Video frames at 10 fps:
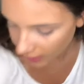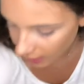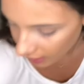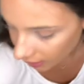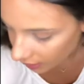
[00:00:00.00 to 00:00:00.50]

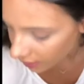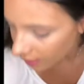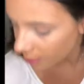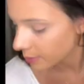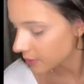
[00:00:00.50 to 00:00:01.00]
and
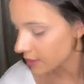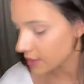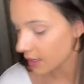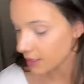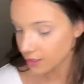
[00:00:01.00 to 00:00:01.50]
I'm
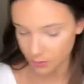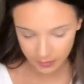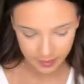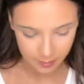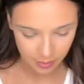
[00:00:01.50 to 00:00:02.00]
obsessed
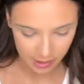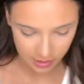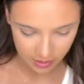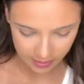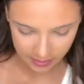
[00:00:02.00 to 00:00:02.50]
with this
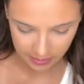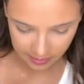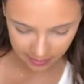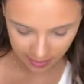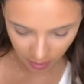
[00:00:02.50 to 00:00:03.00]
blush. This
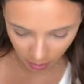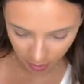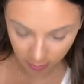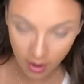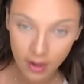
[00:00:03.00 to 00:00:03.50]
is the
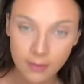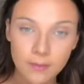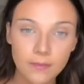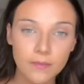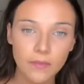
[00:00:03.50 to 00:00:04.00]
Arbonne
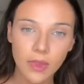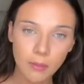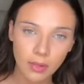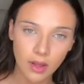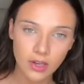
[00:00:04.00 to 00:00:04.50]

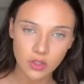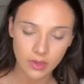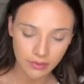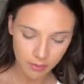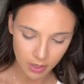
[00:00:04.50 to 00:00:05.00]
blush. We
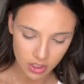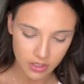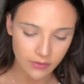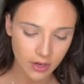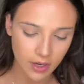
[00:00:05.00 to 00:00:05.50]
have a bunch of
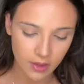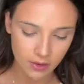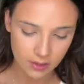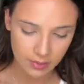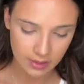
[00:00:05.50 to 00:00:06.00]
different
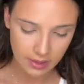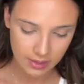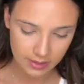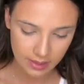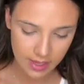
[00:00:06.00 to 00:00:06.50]
colors, but
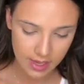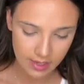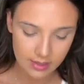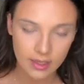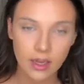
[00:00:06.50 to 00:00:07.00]
this
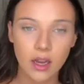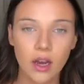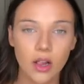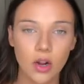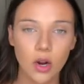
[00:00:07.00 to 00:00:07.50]
is the
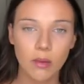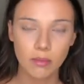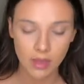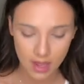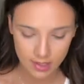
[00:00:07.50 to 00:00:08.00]
color
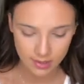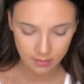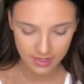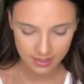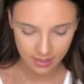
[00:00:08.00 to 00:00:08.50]

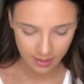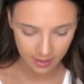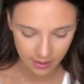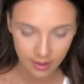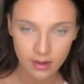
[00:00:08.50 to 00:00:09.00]
Blossom. It's like
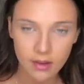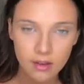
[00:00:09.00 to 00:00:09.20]
a,